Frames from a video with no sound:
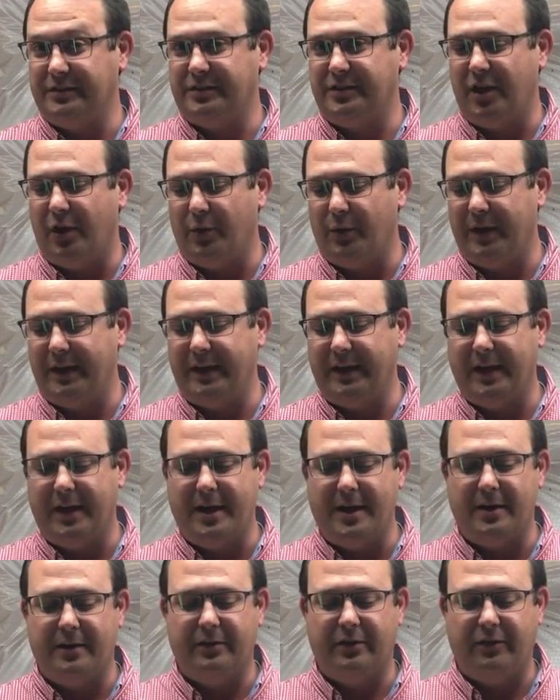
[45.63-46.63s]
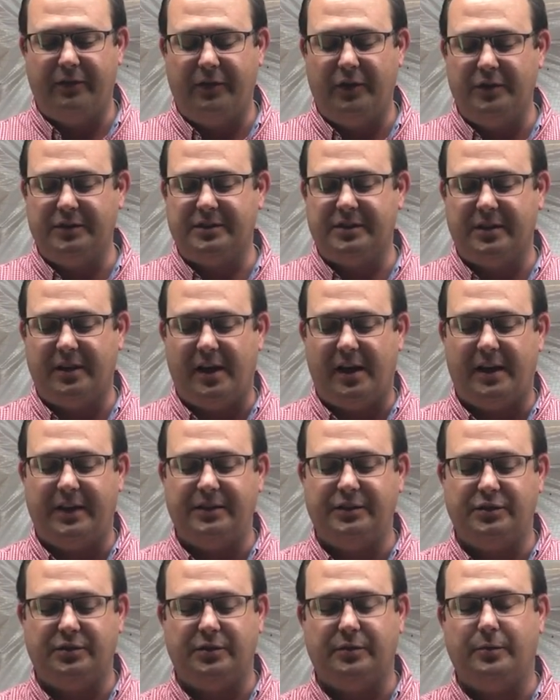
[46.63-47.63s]
going. The
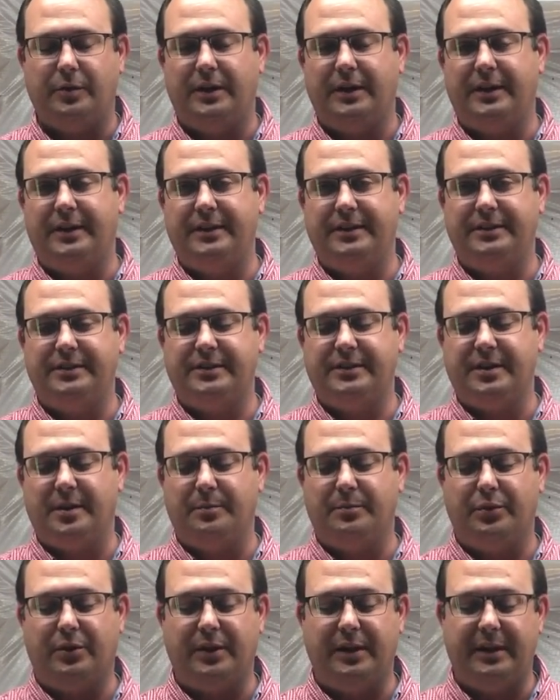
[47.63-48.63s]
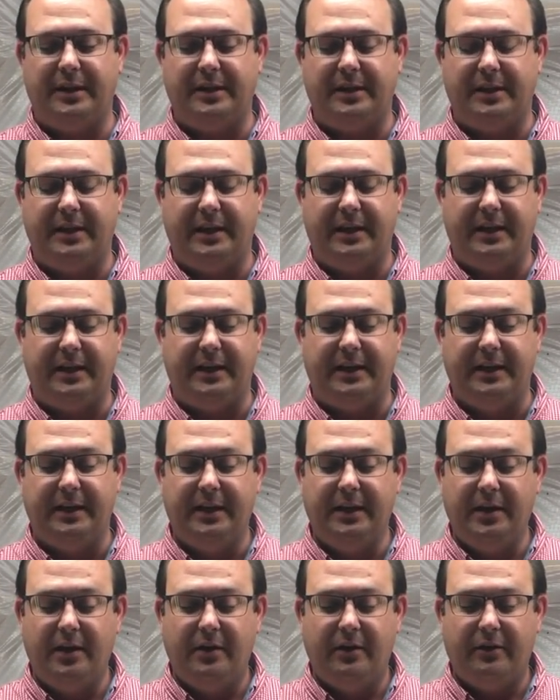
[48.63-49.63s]
fuselage was completely
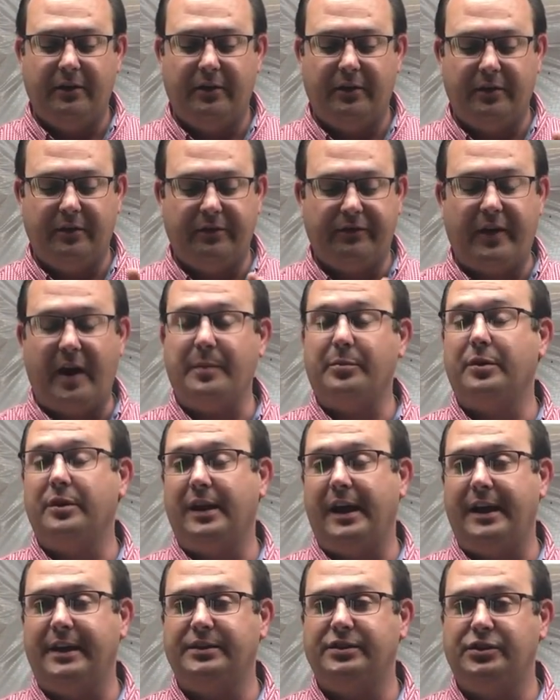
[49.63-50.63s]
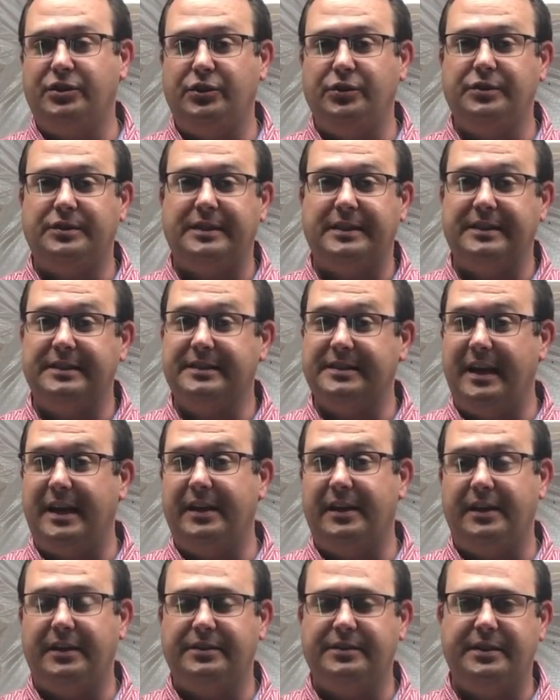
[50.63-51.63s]
fiberglassed using
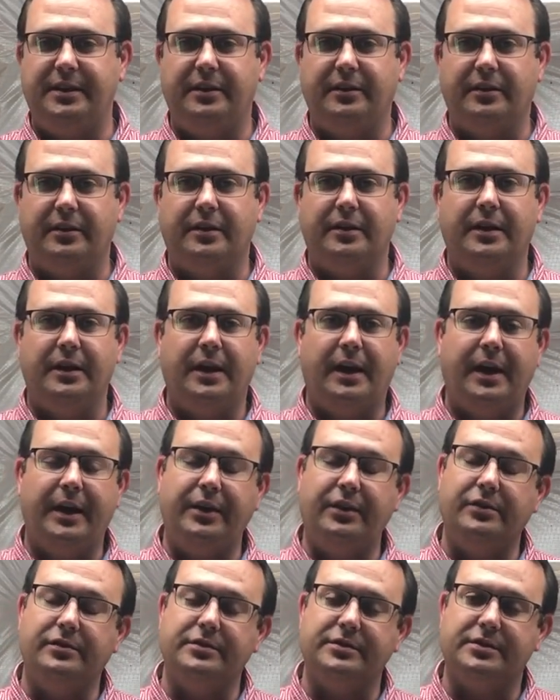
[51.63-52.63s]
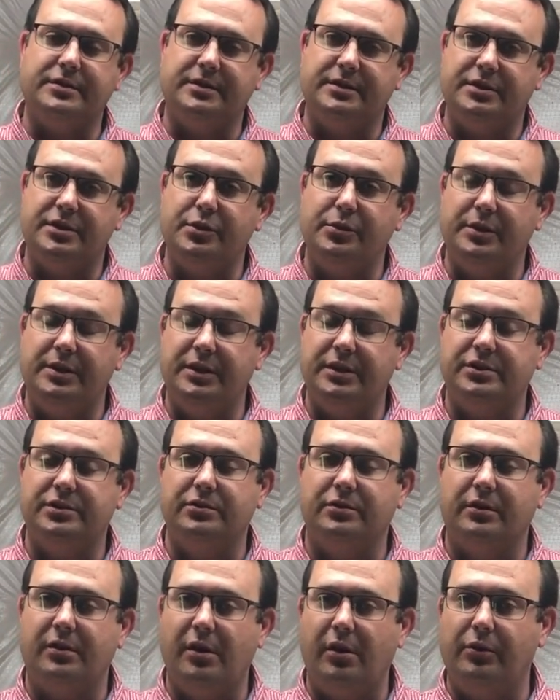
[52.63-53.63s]
sanding sealer. I used 2
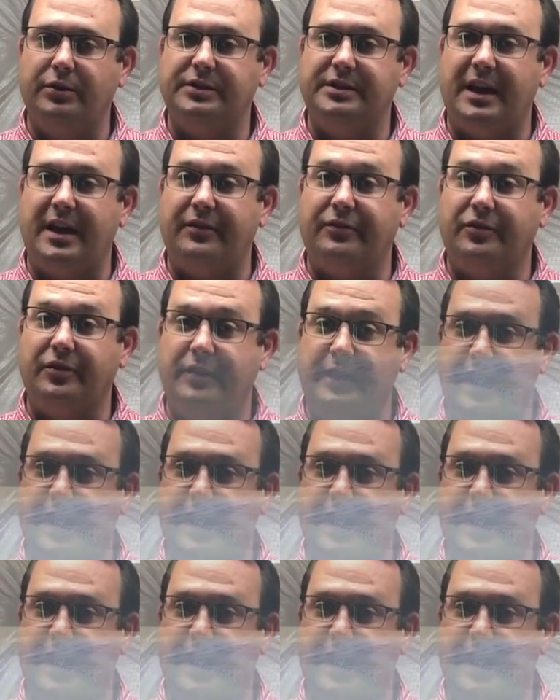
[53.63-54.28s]
additional coats after the